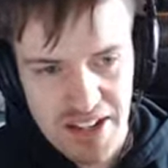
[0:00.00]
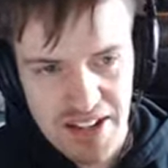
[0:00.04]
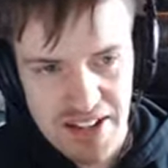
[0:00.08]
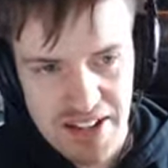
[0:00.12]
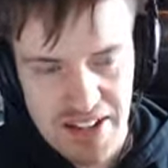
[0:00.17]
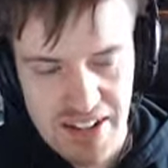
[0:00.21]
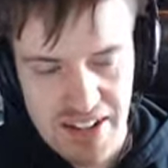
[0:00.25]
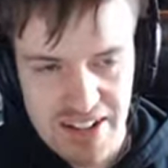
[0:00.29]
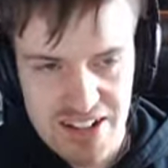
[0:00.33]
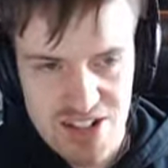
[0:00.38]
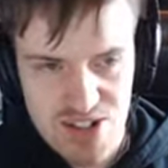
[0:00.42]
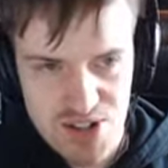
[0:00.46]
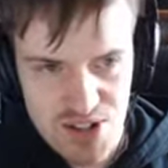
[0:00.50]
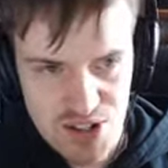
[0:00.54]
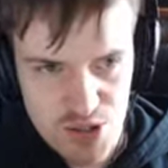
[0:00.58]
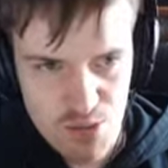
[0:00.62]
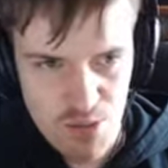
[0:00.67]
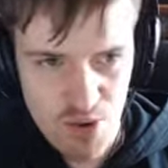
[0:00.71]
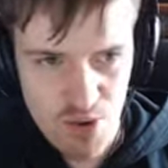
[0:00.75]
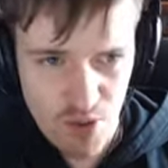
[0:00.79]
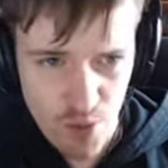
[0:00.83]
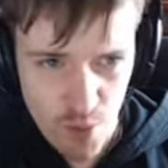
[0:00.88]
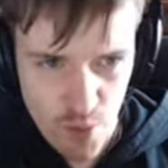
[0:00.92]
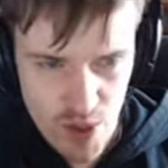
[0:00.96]
Ah, so that's a
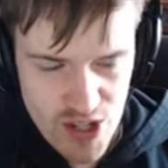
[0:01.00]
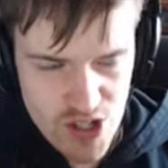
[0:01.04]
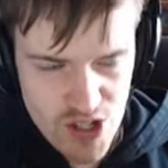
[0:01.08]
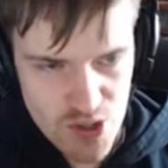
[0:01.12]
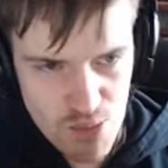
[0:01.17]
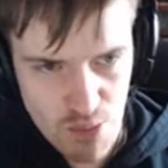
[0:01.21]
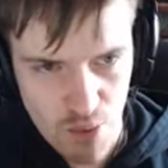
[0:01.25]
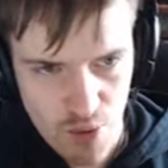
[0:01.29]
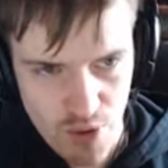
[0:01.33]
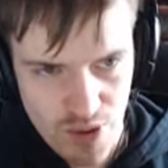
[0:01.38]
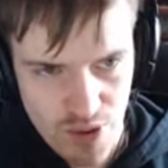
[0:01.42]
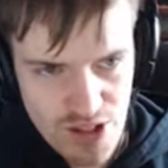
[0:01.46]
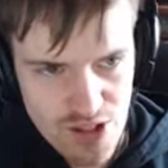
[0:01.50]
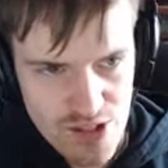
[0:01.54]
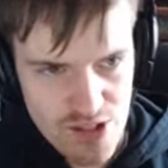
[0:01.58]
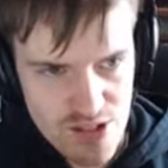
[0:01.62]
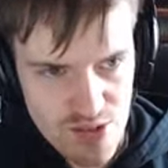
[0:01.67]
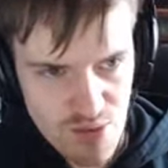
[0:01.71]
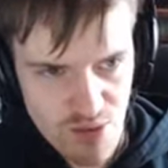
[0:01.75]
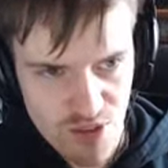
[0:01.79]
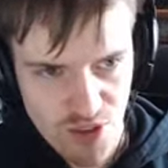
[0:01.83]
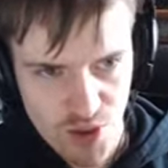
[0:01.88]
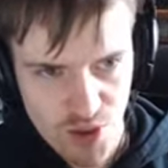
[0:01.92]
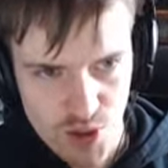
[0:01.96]
bit of a waste of points,
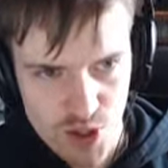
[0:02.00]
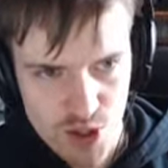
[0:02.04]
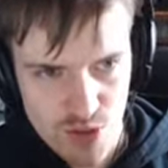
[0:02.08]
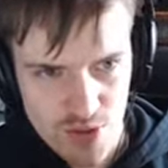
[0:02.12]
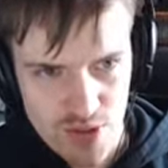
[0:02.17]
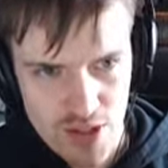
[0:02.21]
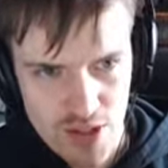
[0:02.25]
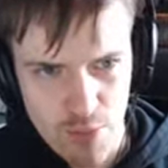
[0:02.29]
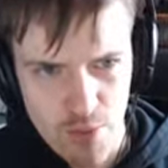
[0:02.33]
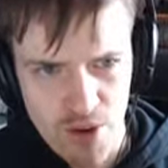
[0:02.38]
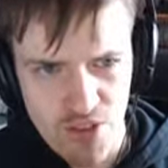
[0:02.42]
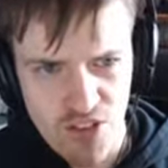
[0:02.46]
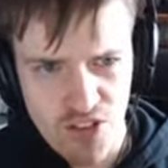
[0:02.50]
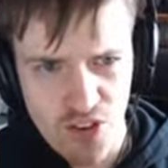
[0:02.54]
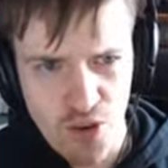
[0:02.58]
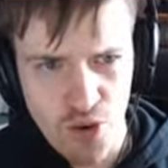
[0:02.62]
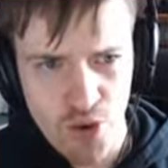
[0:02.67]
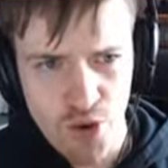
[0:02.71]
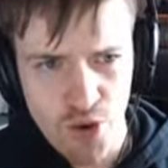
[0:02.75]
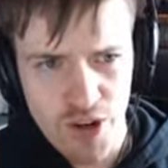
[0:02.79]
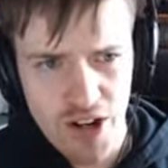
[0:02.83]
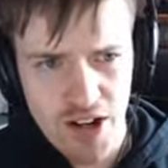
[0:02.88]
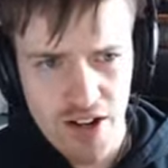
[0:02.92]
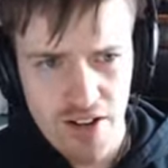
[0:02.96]
unfortunately. We
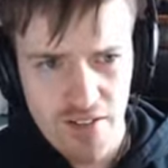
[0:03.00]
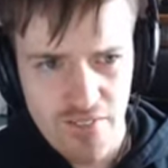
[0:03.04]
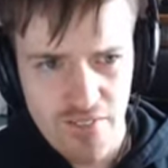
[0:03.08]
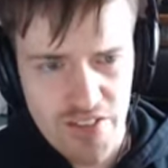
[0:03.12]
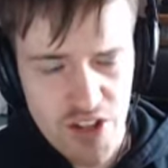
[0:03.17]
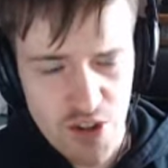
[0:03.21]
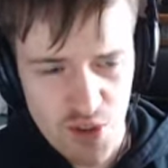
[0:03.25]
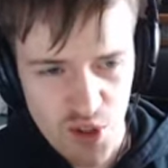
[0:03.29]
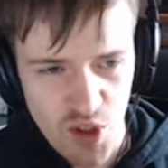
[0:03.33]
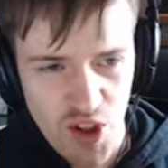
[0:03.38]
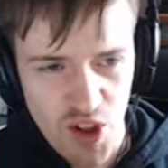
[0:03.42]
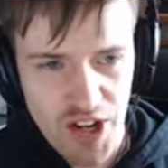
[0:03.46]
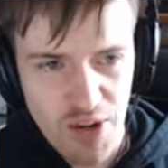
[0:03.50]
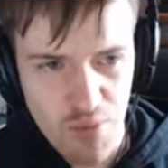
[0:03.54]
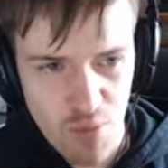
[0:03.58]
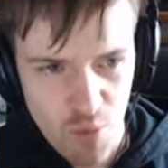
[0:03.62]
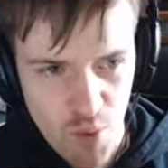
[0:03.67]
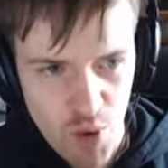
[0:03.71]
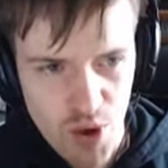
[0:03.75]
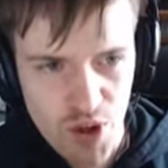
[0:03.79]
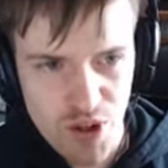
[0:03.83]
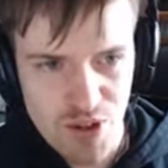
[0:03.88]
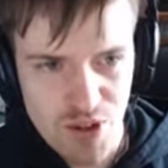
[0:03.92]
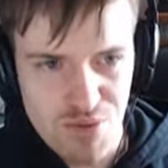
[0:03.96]
thought you like
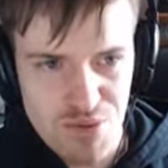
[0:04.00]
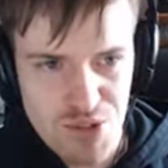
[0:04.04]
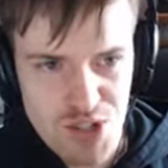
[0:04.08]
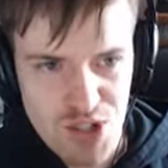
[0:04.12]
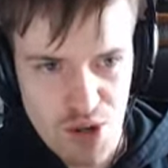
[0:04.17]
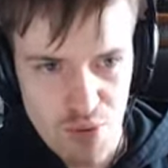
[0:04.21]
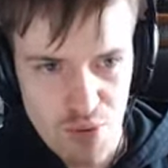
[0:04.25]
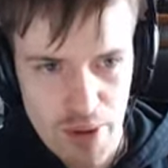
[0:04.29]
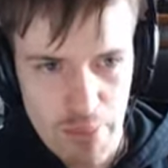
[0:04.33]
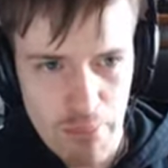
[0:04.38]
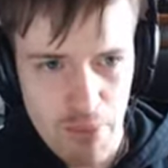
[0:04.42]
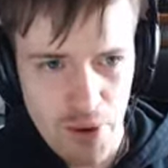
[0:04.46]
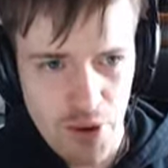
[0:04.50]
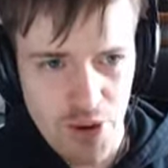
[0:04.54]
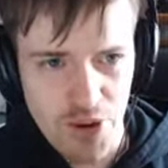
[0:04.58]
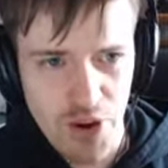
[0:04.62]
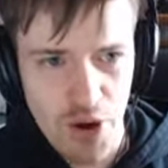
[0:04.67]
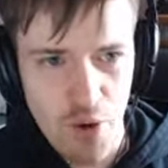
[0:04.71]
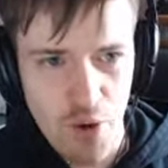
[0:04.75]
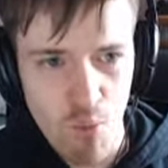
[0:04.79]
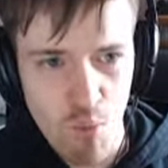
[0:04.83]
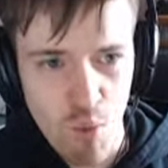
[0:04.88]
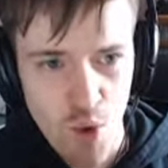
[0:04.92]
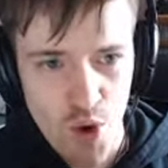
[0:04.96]
worms, so we put
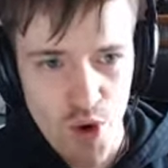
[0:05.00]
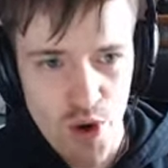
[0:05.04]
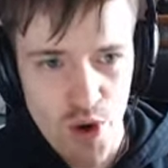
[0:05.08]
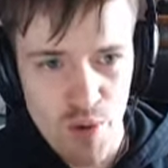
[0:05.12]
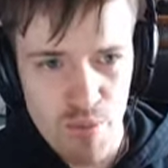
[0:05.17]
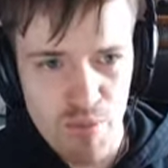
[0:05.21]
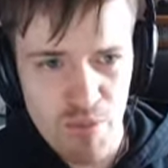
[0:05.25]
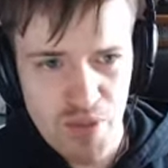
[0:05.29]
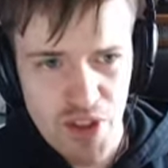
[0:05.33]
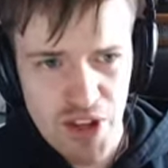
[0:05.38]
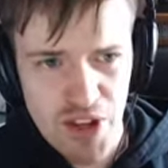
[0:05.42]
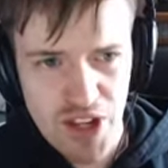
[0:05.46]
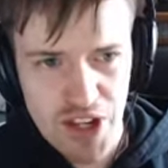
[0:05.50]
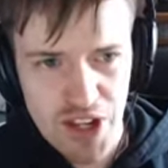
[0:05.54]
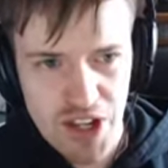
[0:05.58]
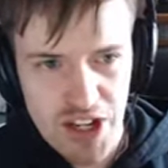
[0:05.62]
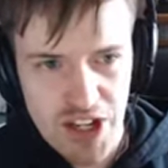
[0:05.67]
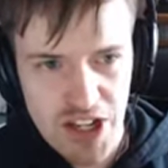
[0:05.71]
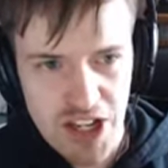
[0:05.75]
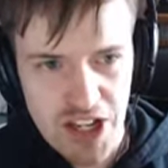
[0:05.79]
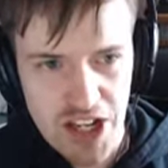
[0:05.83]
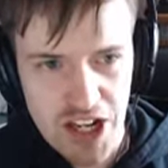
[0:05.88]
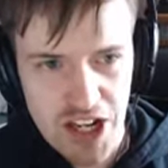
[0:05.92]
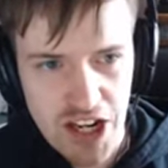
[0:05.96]
a worm
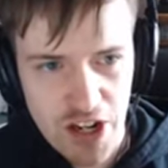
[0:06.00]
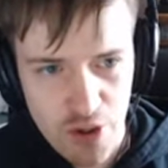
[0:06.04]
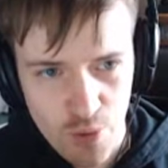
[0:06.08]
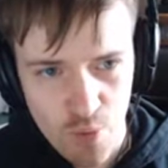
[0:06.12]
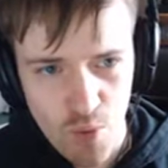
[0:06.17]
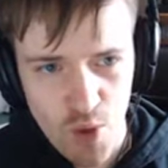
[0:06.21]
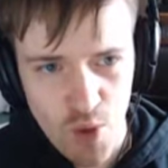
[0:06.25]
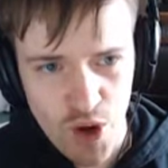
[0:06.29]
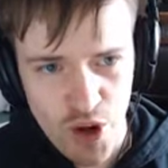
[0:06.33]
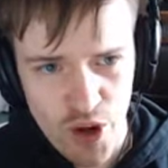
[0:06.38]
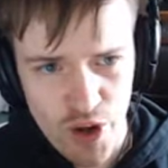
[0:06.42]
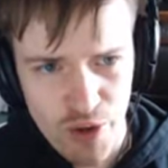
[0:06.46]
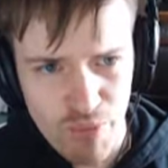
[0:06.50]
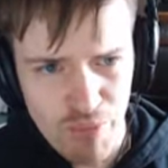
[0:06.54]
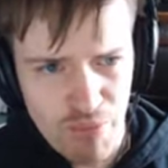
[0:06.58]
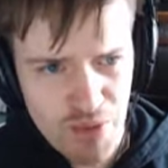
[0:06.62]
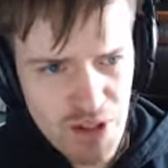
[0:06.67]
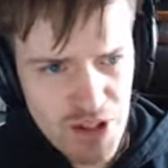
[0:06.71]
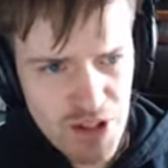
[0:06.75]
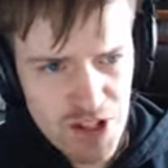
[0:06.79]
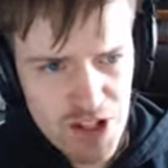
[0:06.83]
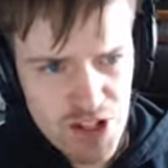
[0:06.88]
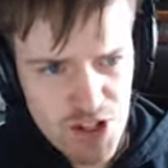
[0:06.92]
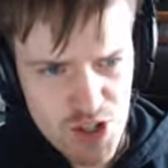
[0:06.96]
in a worm,
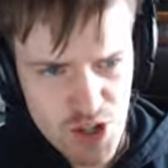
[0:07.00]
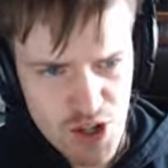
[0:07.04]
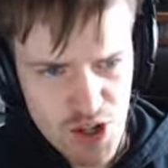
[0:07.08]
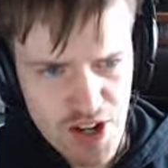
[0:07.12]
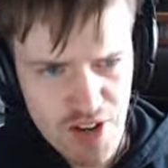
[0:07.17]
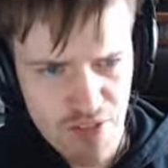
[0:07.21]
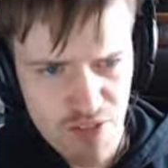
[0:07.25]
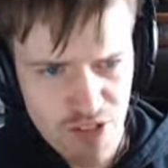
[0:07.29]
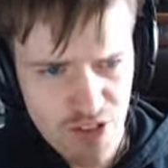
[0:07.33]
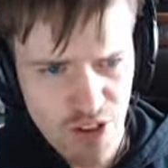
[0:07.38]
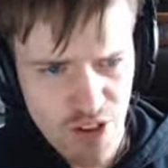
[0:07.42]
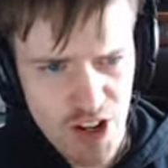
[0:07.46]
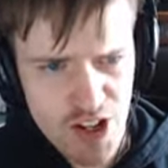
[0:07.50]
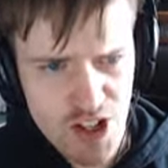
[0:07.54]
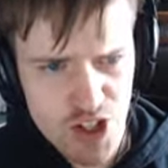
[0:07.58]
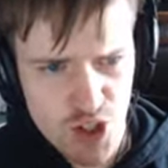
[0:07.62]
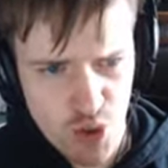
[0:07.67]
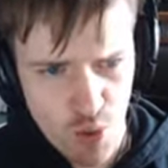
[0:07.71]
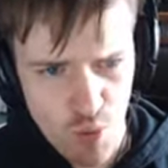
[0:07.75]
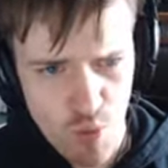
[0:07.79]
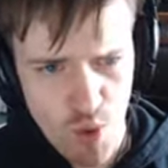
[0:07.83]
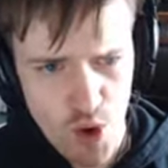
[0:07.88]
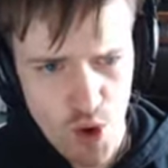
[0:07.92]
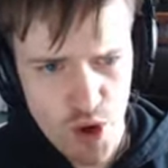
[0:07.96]
so you can fight
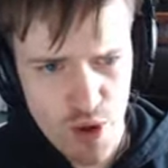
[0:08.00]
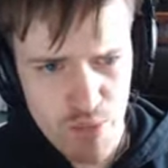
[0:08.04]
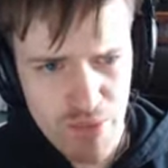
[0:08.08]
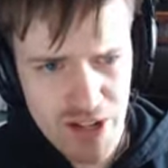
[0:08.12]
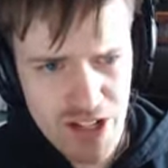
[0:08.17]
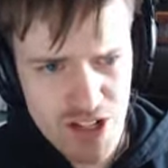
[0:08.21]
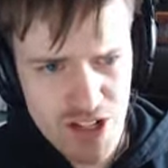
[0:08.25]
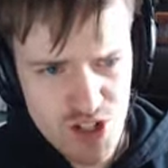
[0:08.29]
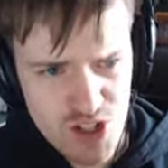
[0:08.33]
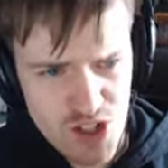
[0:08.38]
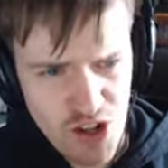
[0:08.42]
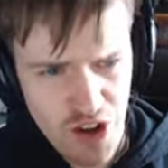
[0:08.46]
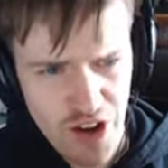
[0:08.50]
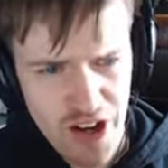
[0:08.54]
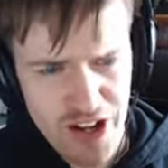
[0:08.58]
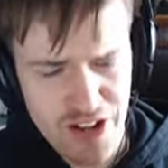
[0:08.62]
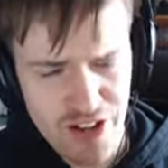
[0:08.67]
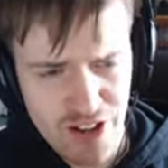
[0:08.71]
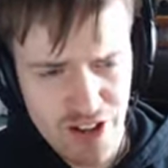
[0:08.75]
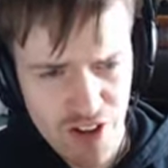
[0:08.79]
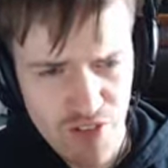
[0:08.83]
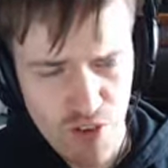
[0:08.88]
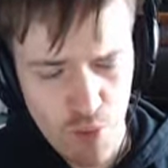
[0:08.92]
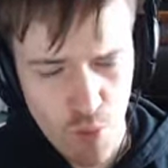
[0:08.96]
your worm inside
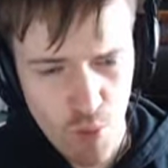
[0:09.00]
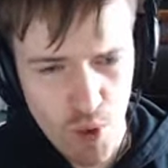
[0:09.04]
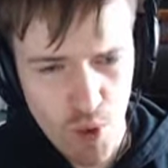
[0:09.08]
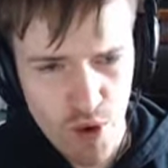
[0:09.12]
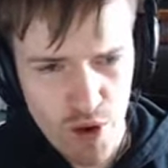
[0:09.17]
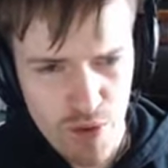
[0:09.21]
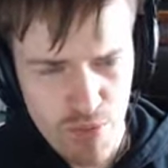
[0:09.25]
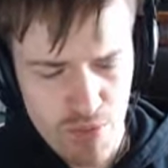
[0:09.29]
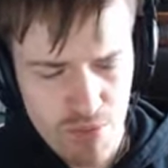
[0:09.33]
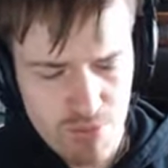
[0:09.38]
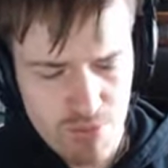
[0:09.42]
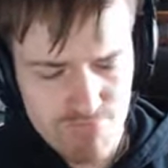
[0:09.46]
another worm.